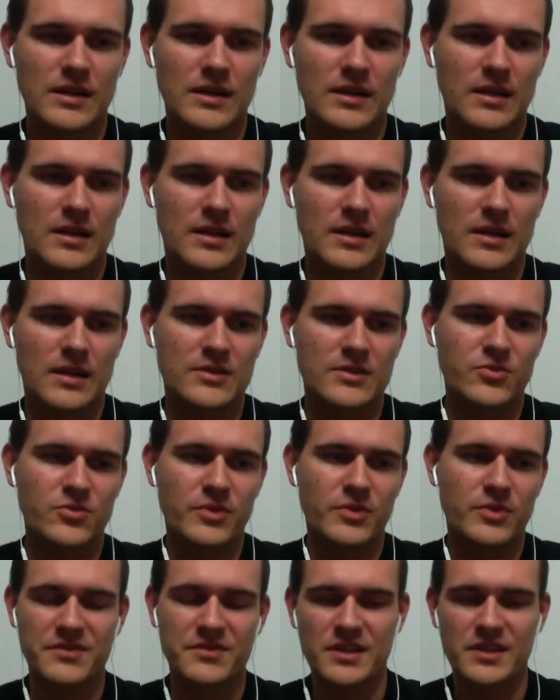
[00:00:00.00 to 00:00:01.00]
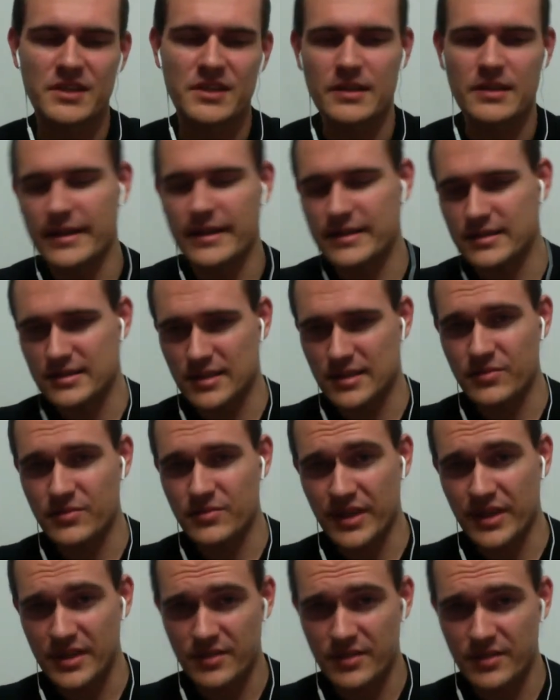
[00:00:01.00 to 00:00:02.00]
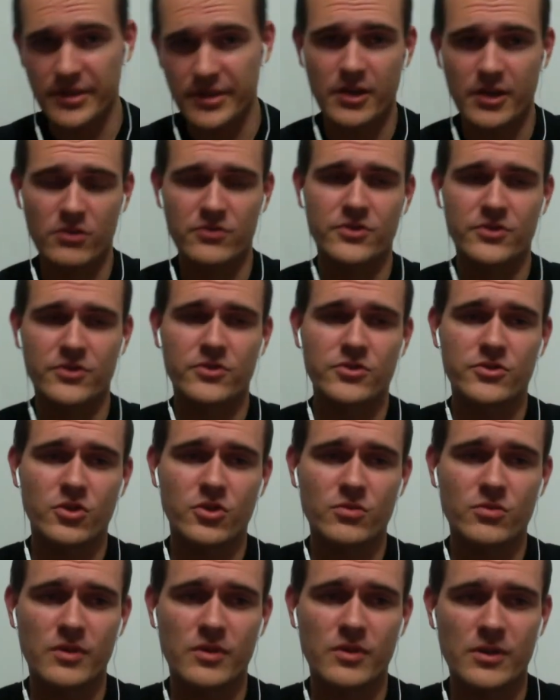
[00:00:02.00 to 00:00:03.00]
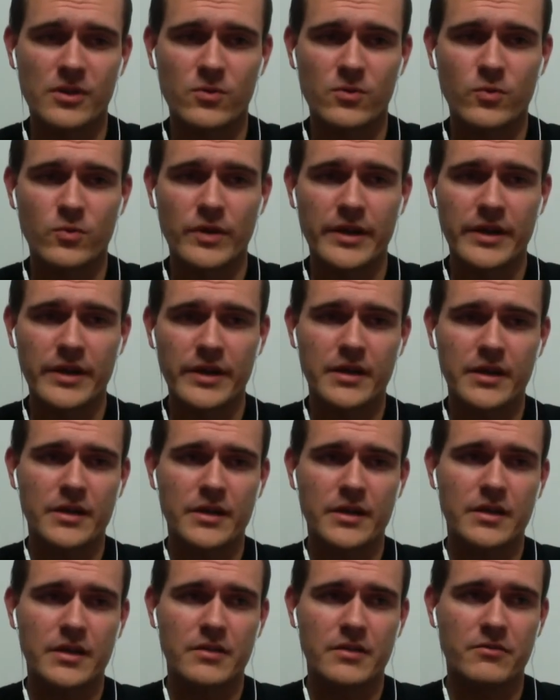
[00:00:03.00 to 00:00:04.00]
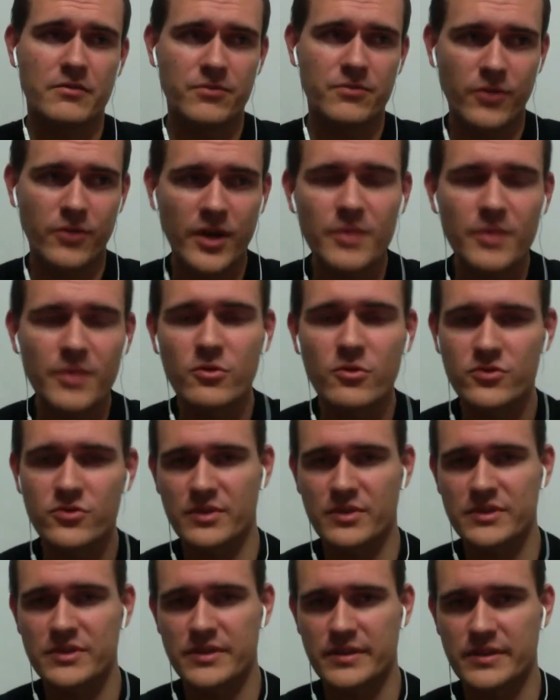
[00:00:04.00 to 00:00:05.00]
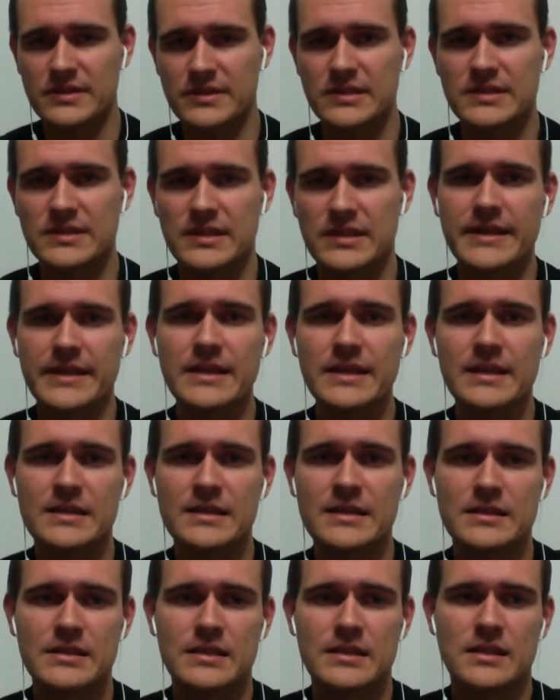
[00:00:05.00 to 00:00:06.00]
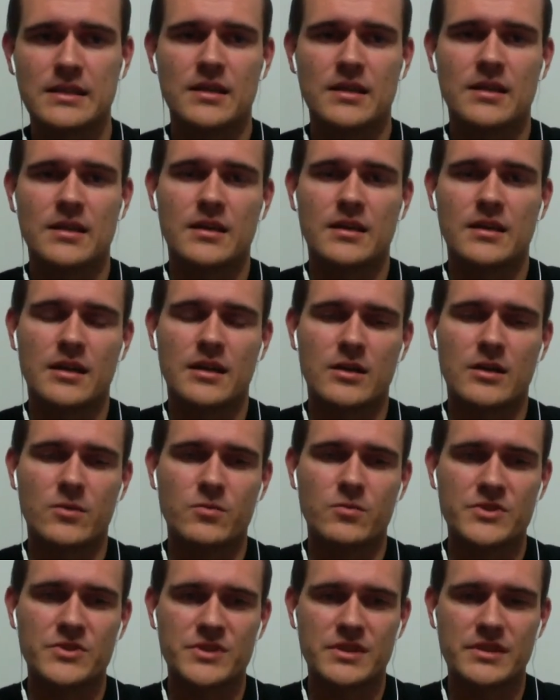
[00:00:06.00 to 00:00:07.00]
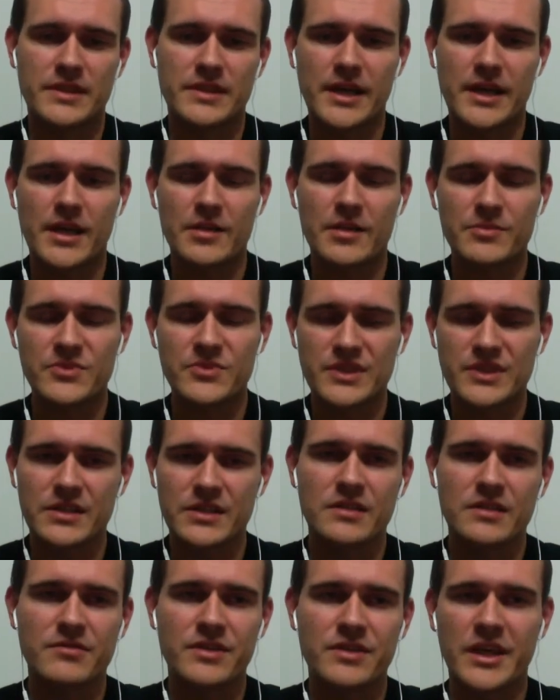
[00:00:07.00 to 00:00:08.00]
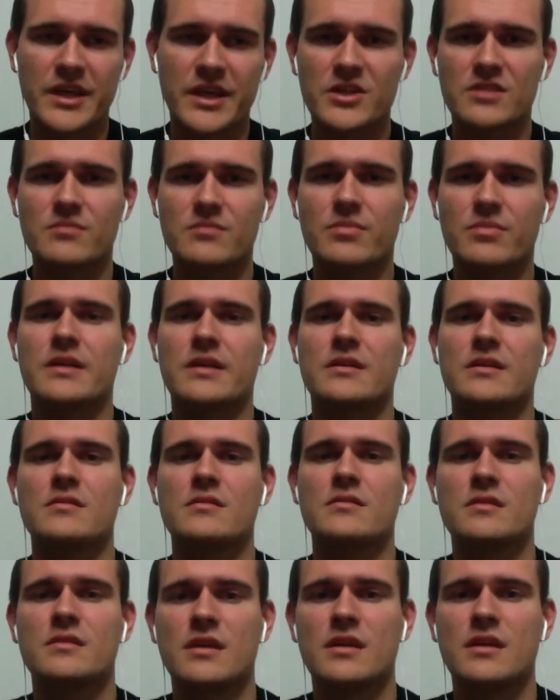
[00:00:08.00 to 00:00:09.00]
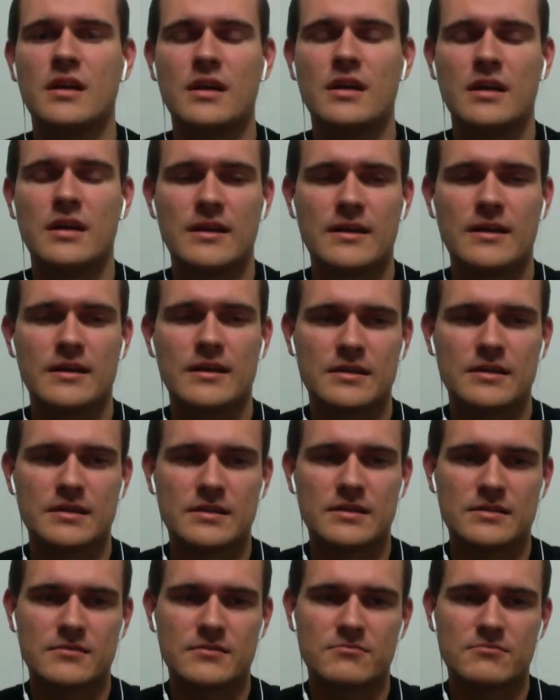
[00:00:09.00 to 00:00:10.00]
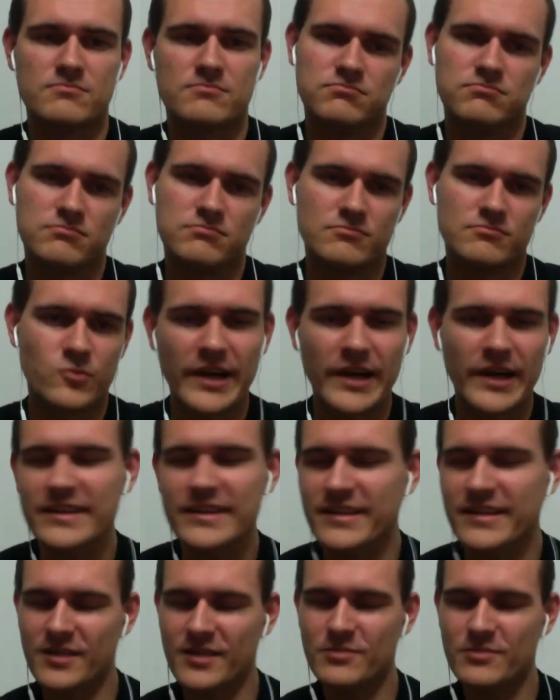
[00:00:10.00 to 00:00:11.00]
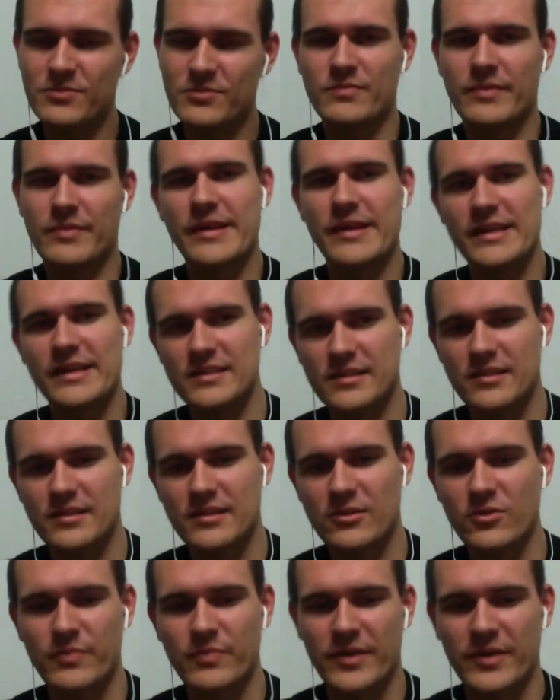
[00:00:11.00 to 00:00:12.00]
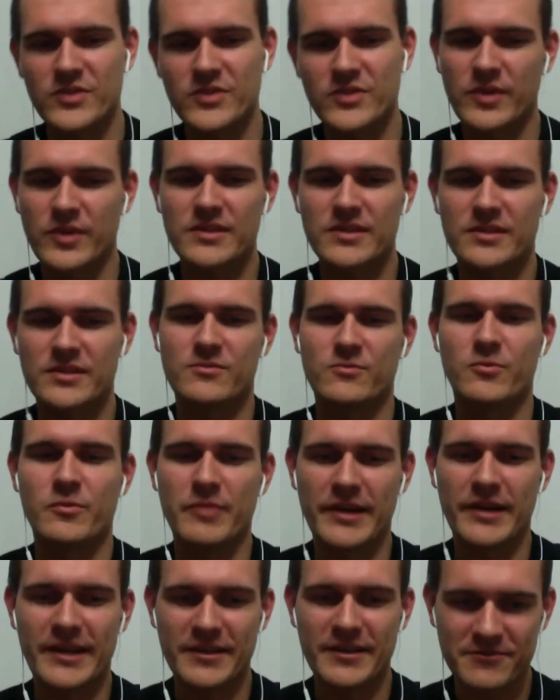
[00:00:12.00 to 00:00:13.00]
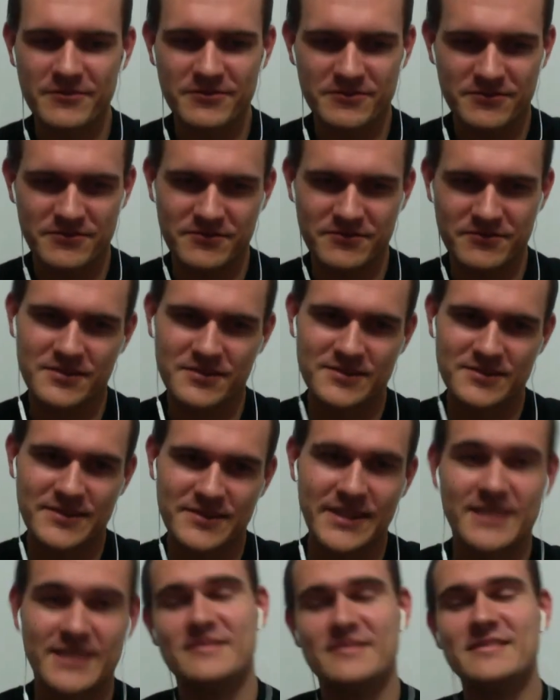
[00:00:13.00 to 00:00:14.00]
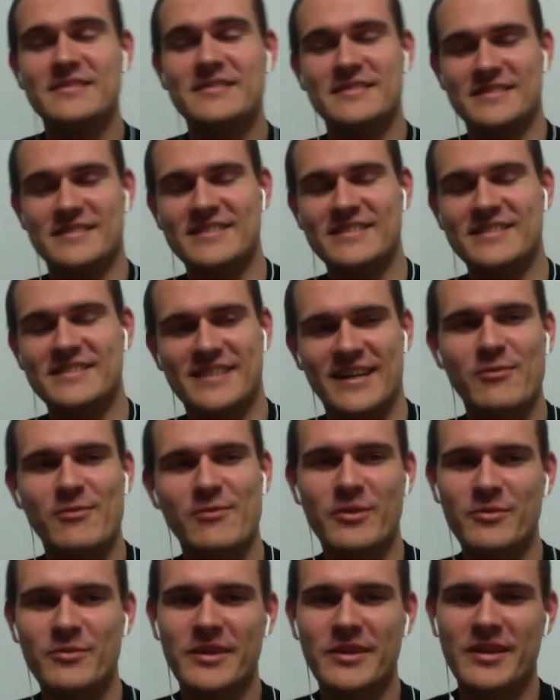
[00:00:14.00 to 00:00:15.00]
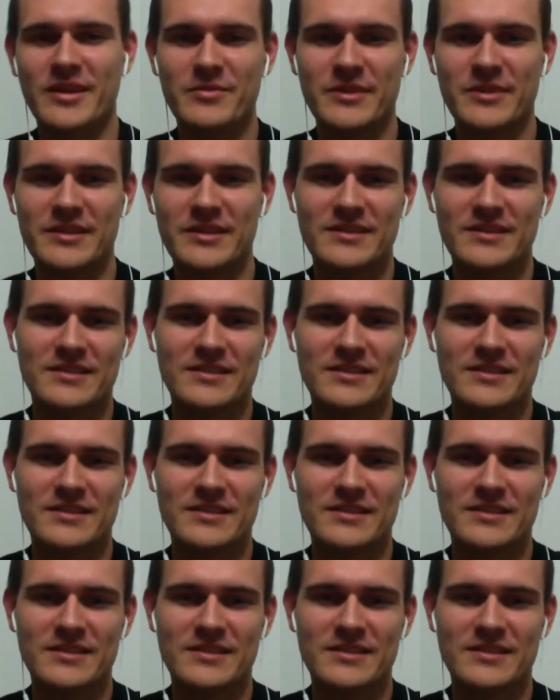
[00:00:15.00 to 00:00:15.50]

as you might have seen in the latest update at the beginning of October, we fully moved to material design with the tabs and the navigation panel. Cleaned it up, makes it look much better. We believe, I want to be a bit